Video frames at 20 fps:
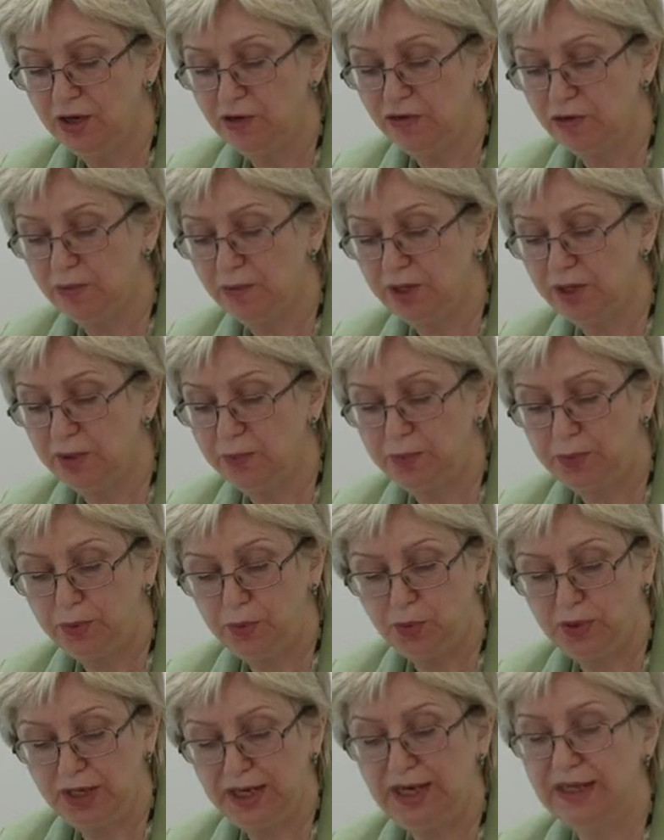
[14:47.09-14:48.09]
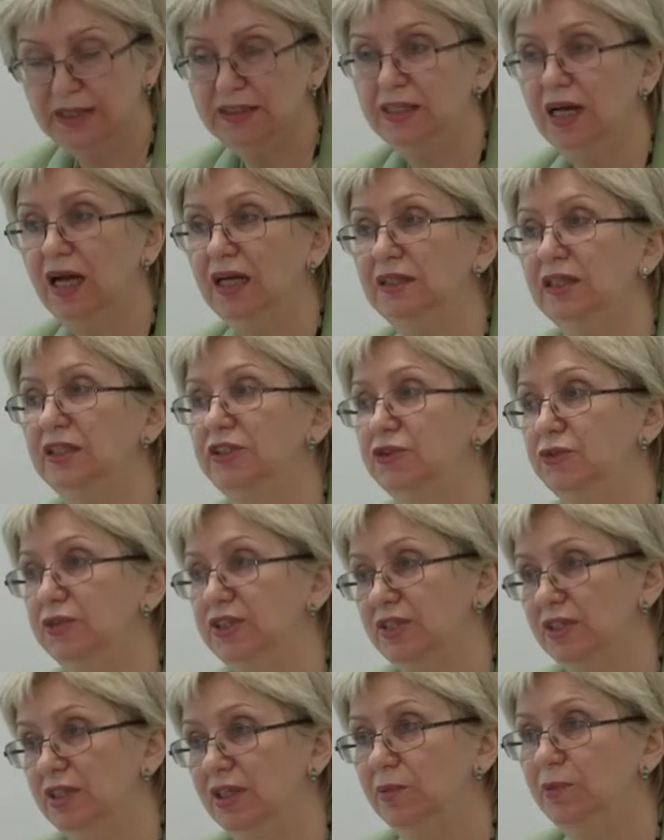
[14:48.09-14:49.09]
for my poor and
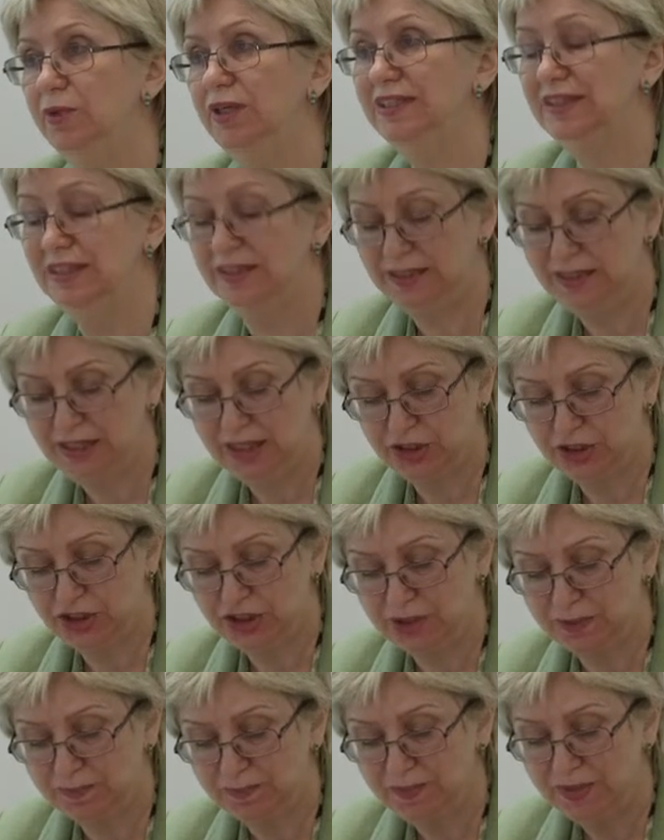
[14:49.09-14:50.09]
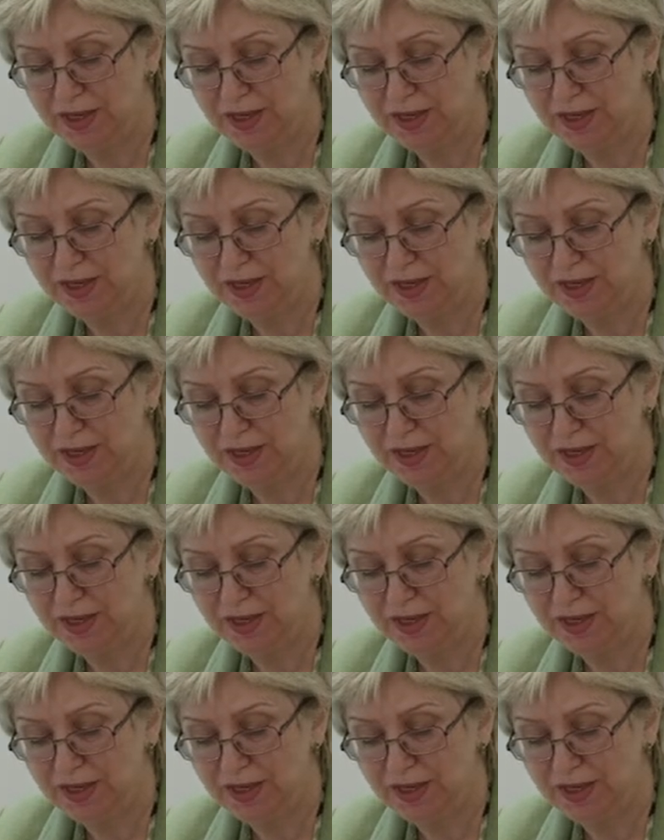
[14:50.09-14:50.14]
uninteresting presentation."